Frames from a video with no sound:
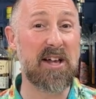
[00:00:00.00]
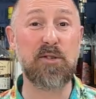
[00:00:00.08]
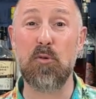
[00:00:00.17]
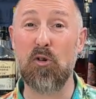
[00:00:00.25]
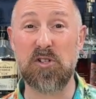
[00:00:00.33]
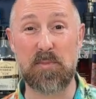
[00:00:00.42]
It's
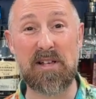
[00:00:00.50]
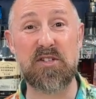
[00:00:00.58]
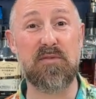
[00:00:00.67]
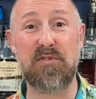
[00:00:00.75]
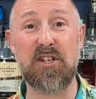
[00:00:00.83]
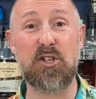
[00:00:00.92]
more
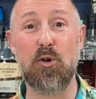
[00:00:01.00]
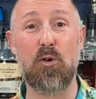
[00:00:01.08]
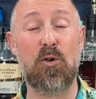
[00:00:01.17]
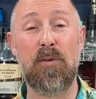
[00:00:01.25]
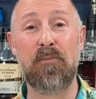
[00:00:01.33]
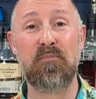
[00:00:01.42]
expensive than
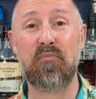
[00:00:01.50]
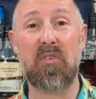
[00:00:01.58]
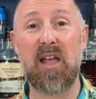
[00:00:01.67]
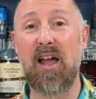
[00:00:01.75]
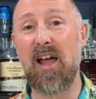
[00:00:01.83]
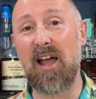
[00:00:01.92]
your
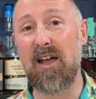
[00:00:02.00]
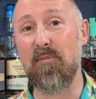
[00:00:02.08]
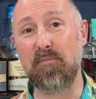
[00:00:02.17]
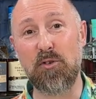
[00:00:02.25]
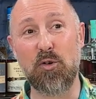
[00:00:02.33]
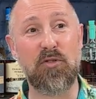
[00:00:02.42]

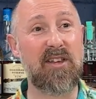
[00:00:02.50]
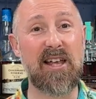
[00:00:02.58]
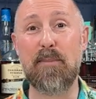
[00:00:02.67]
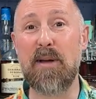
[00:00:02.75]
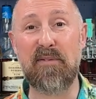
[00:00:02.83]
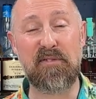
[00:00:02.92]

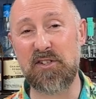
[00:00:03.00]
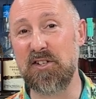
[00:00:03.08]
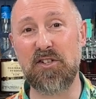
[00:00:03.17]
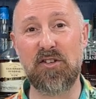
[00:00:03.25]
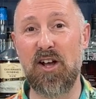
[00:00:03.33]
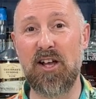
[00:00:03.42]
DMFs
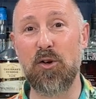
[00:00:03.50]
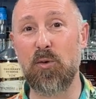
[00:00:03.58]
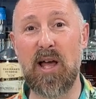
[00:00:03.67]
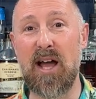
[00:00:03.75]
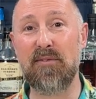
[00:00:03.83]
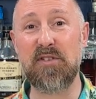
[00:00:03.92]
and all
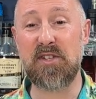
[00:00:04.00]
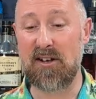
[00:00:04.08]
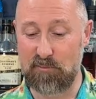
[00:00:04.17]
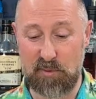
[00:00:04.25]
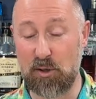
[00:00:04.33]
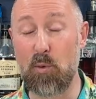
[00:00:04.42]
that other
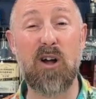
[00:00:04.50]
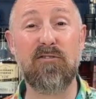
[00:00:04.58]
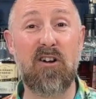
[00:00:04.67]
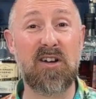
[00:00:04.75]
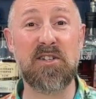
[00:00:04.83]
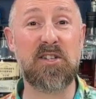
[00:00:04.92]
stuff, but quite
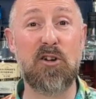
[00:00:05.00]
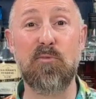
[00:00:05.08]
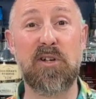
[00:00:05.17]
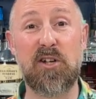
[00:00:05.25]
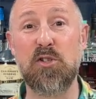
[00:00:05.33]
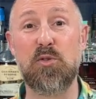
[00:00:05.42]
rightly so,
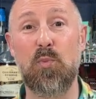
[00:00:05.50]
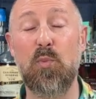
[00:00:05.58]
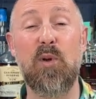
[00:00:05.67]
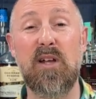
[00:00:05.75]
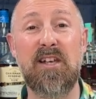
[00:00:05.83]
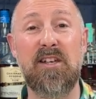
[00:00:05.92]
because
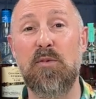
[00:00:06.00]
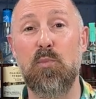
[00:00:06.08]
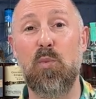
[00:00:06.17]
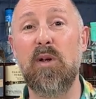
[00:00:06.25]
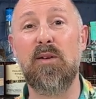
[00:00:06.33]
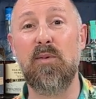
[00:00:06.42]
we
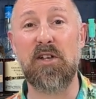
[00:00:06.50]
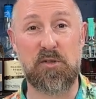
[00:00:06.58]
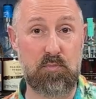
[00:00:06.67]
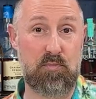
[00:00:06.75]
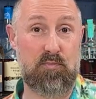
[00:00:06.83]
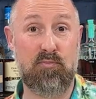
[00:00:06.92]
it's
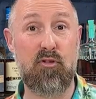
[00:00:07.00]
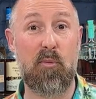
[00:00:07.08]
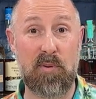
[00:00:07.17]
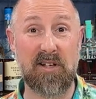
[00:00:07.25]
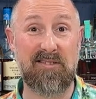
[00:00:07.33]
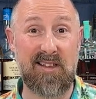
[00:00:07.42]

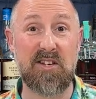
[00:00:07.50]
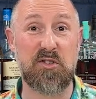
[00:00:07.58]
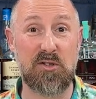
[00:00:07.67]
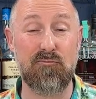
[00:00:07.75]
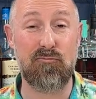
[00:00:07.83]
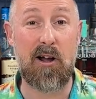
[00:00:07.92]
proper
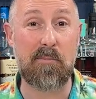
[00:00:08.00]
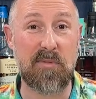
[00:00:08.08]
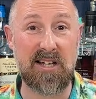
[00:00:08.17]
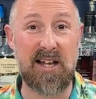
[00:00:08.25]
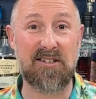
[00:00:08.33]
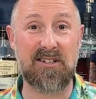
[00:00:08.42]
decent rum at
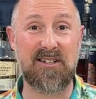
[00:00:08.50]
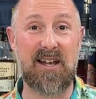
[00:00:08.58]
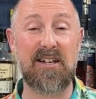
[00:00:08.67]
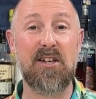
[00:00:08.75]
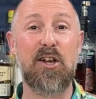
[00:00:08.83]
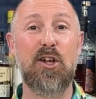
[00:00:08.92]
the end of the
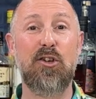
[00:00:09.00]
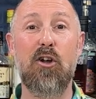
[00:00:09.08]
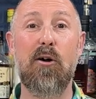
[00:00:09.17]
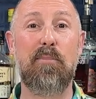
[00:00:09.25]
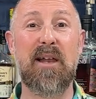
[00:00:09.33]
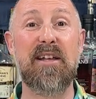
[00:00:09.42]
day,
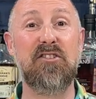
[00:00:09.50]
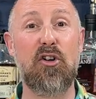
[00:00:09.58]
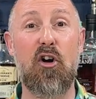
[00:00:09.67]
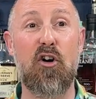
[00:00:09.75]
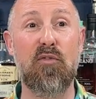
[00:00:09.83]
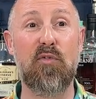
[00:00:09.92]
not a blend
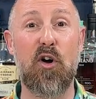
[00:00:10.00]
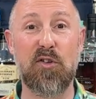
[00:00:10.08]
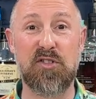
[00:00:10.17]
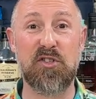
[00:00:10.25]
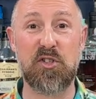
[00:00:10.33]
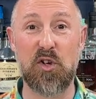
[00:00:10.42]
of
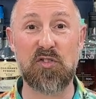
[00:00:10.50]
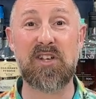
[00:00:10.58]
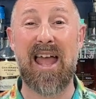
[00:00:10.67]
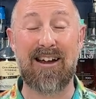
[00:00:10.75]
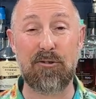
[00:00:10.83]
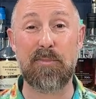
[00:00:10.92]
Odds and Sods
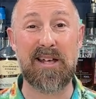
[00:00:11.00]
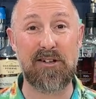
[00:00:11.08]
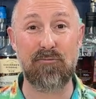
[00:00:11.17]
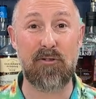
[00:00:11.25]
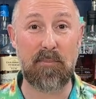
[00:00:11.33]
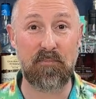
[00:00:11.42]

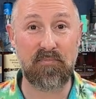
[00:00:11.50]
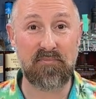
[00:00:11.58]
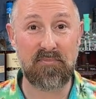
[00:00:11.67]
Caribbean rum.